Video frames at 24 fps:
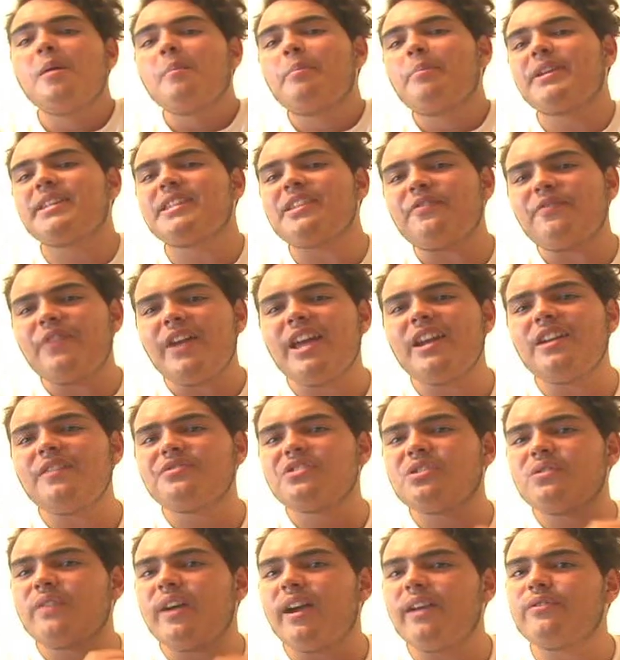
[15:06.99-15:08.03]
But as a fan of
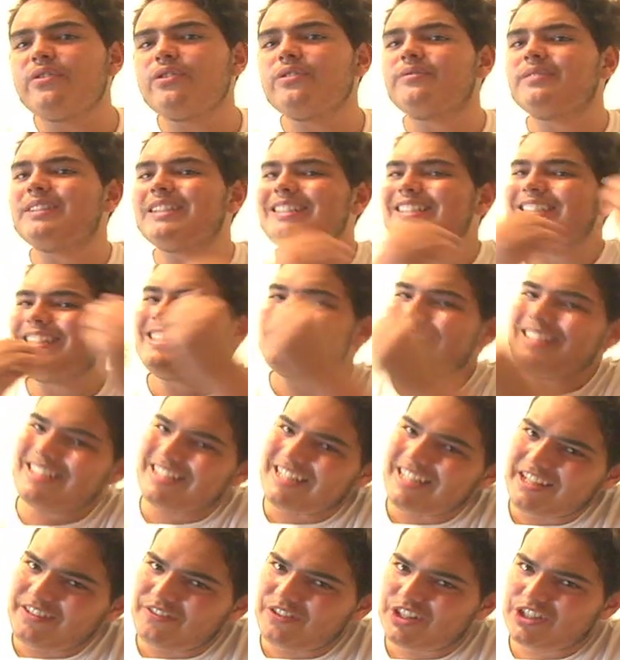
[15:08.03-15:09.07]
Survivor the
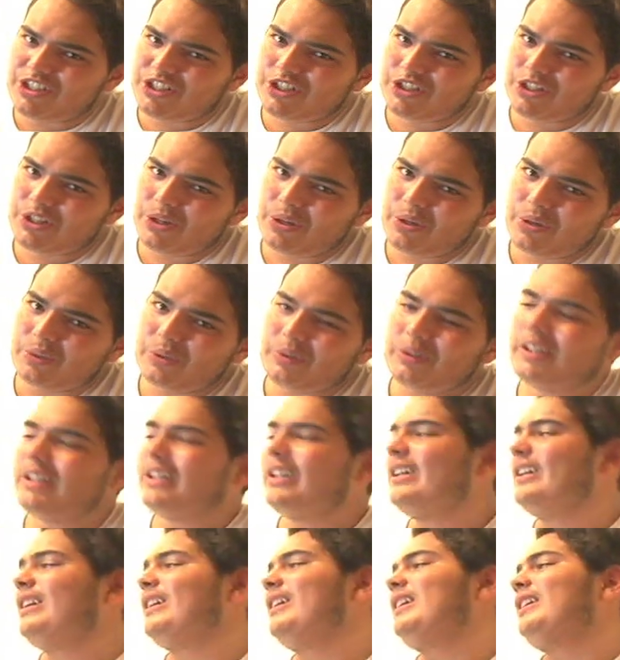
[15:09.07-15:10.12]
TV show,
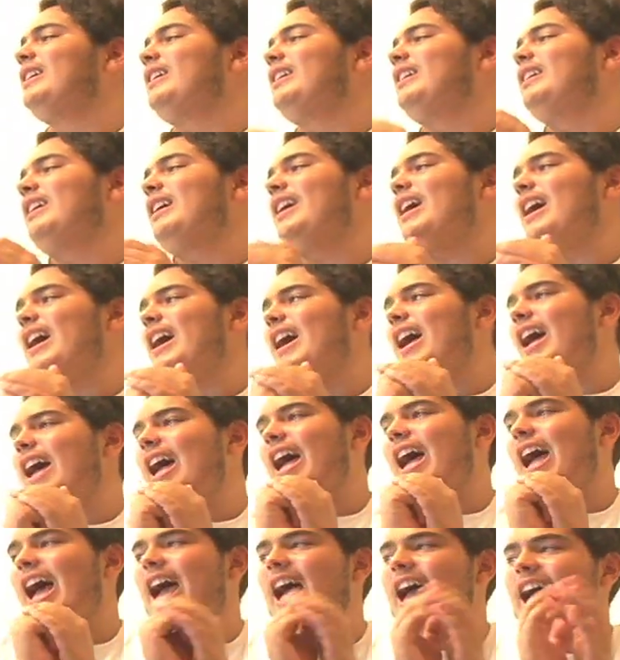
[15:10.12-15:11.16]

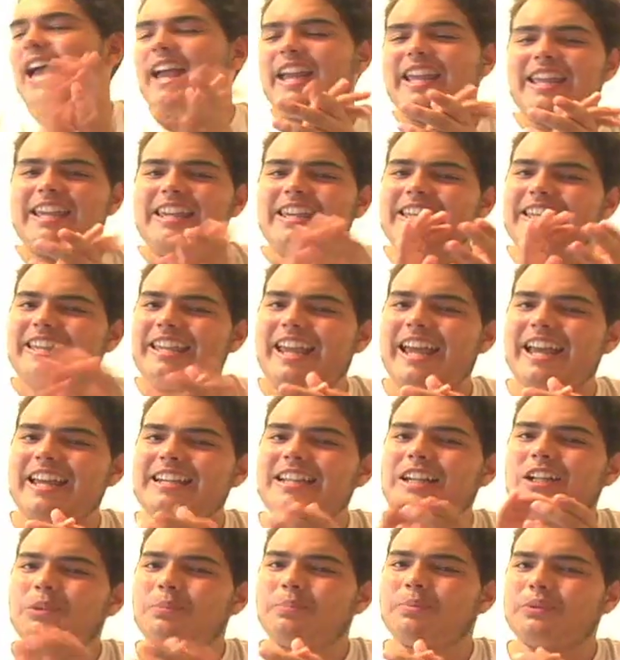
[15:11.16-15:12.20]
I
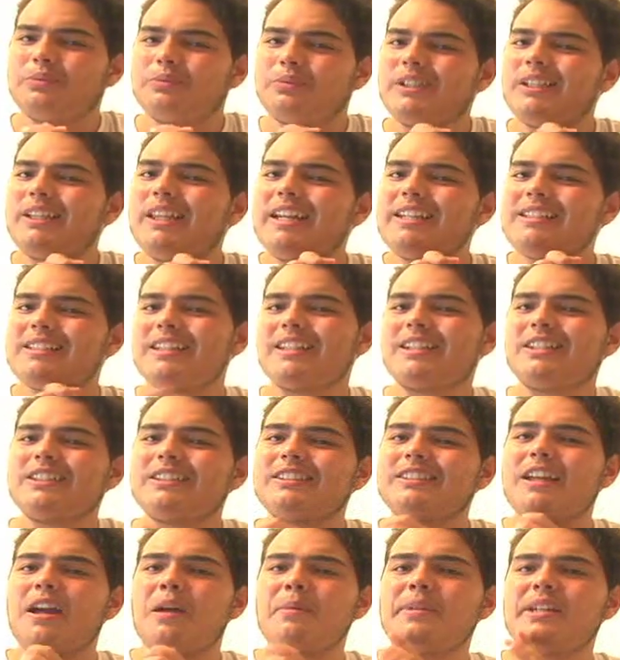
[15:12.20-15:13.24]
can't help but realize that
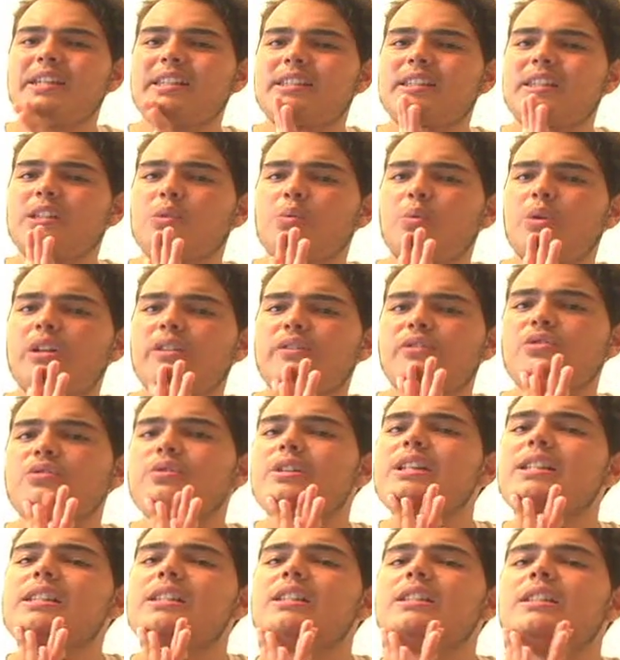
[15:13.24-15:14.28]
her dominance is one of the
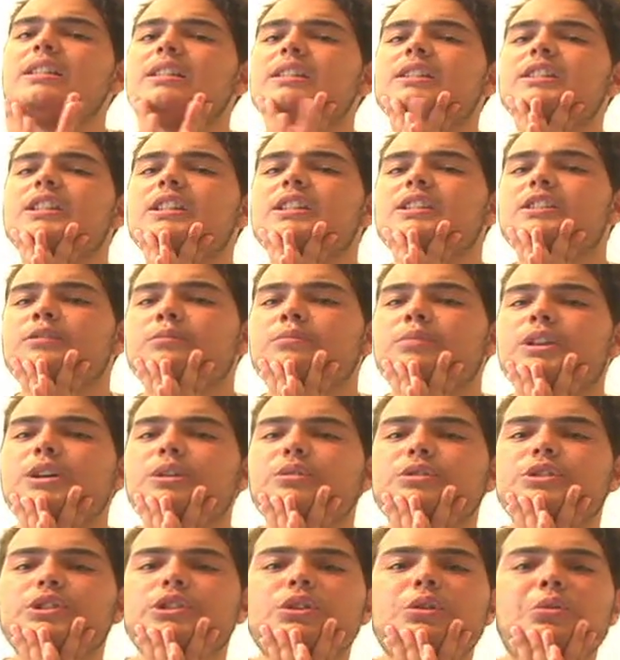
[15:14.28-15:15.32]
reasons this season
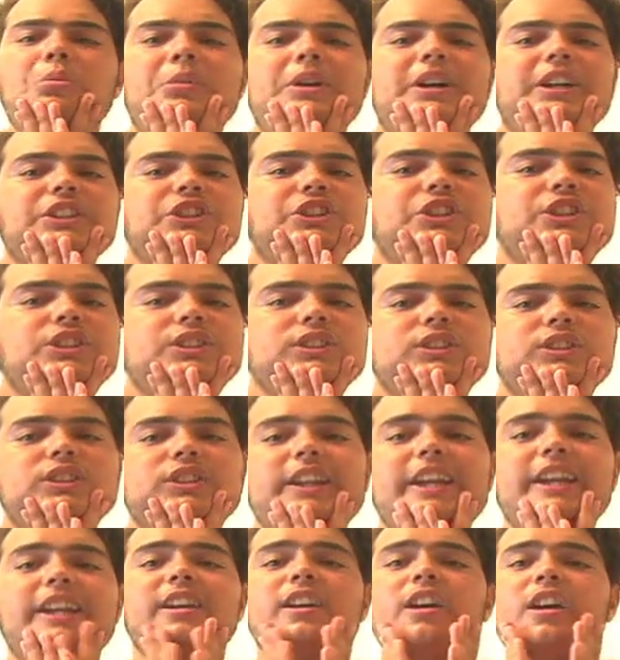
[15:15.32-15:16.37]
blows so much.
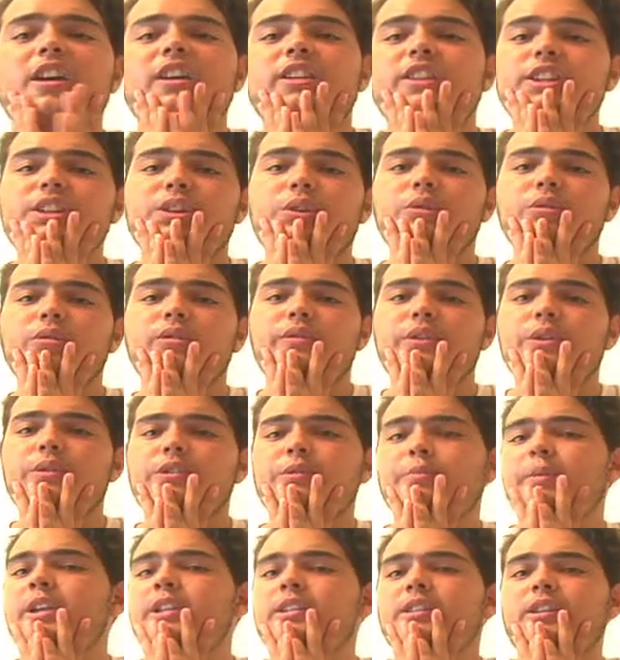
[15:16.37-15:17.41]
Like, this whole review
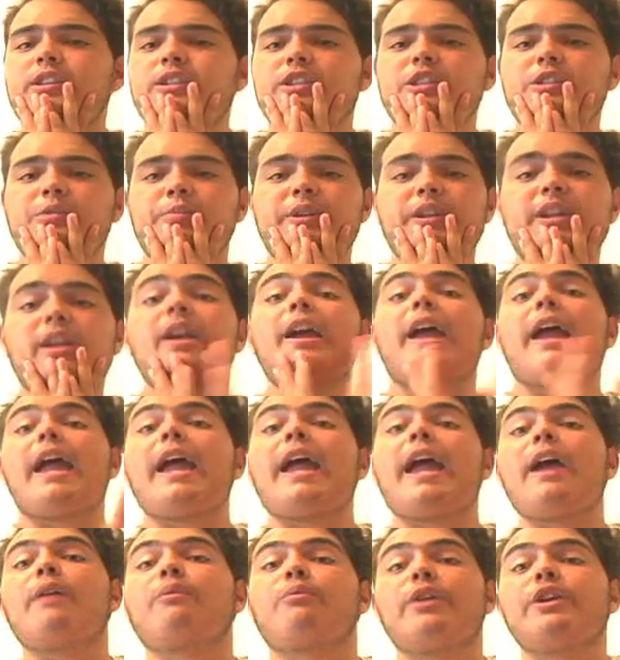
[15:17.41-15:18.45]
has basically just been
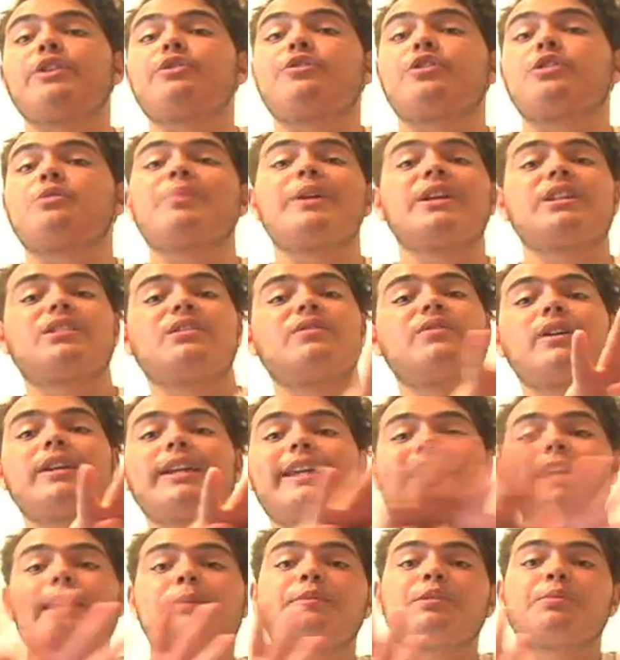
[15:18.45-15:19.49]
a retrospective
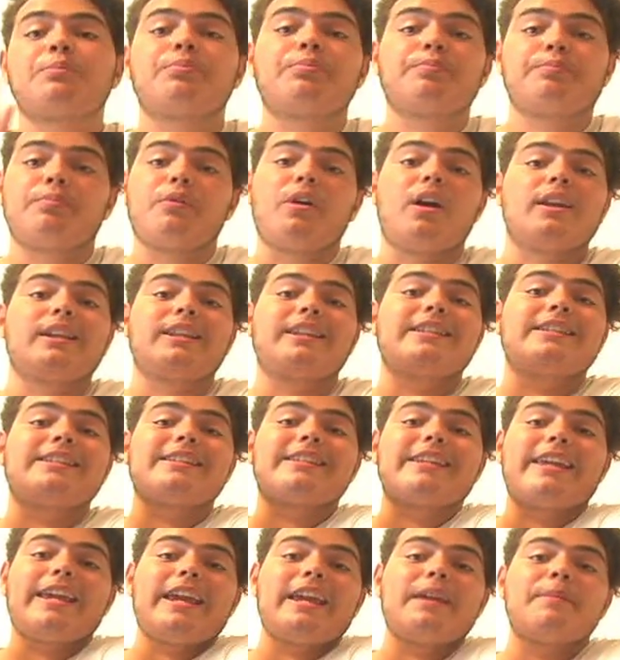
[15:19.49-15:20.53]
on Kim
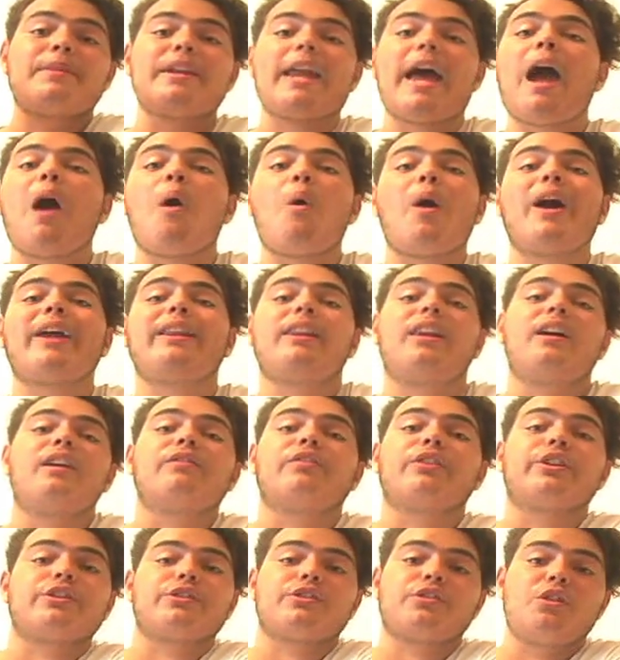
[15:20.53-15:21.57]
Broadland's game and how I
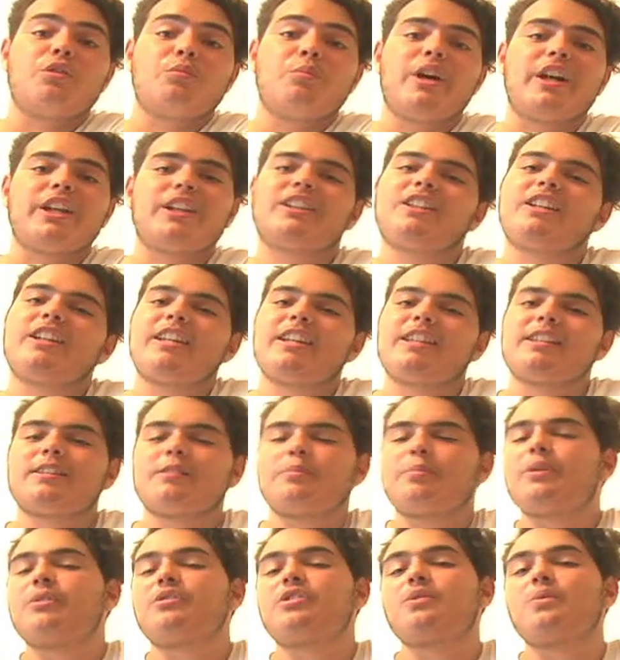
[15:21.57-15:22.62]
love her so much, as
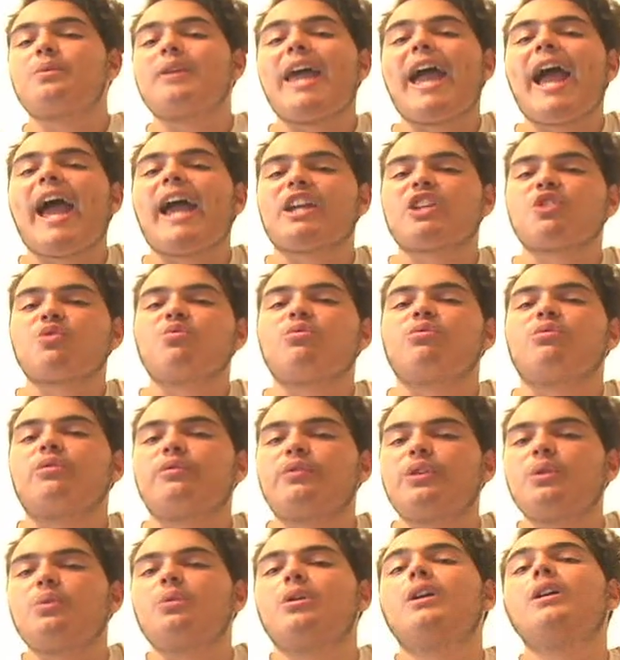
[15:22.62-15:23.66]
opposed to an actual
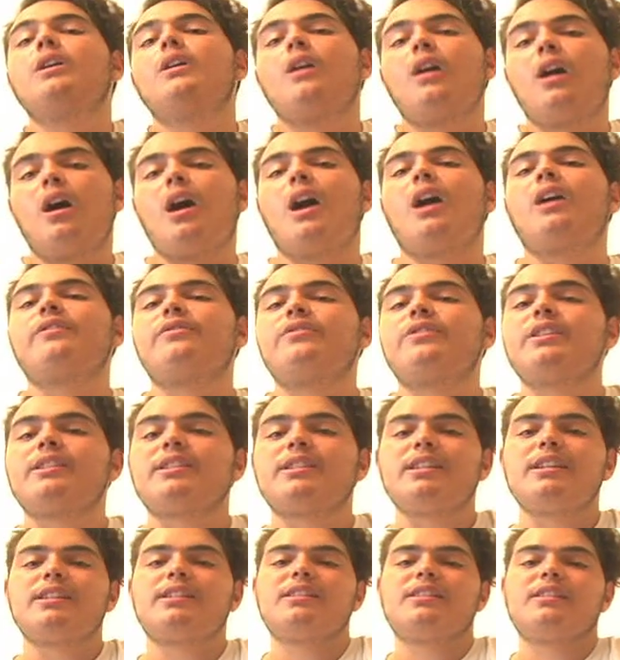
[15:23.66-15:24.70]
review of the
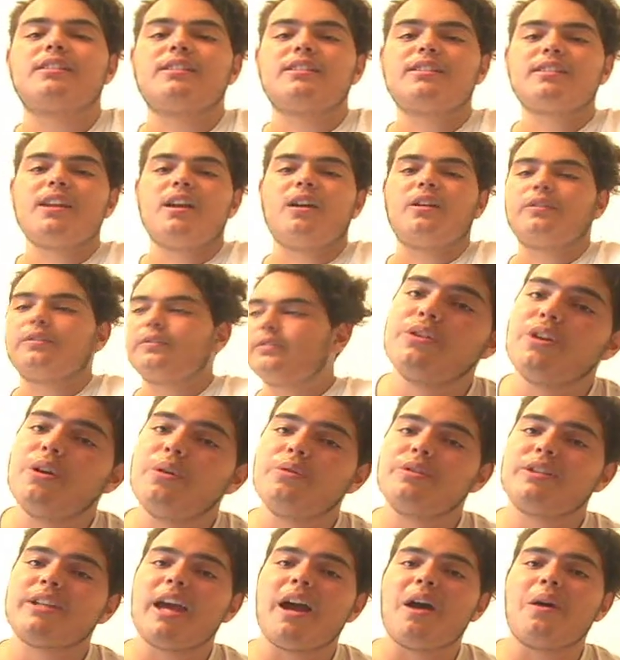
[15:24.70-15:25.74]
season itself.
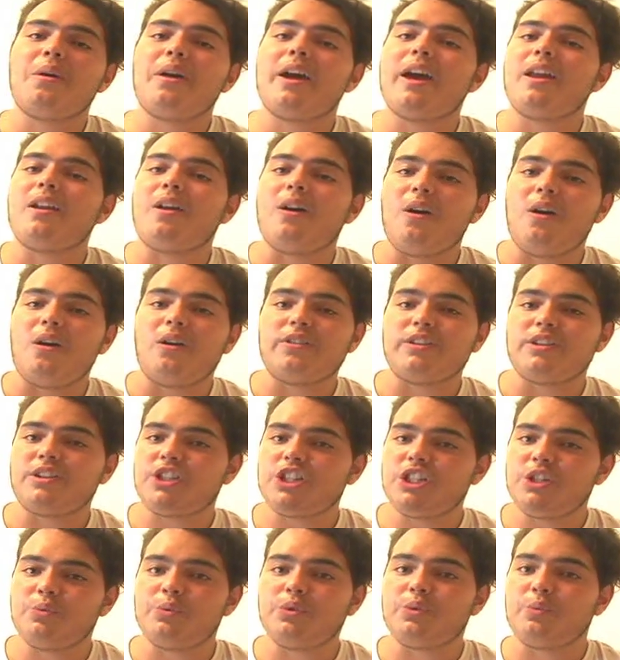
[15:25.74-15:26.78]
No doubt at all that
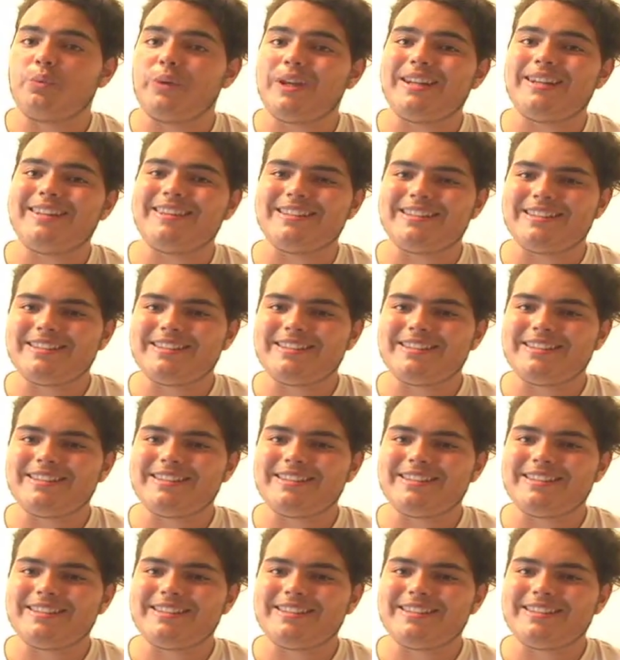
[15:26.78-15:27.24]
she would win.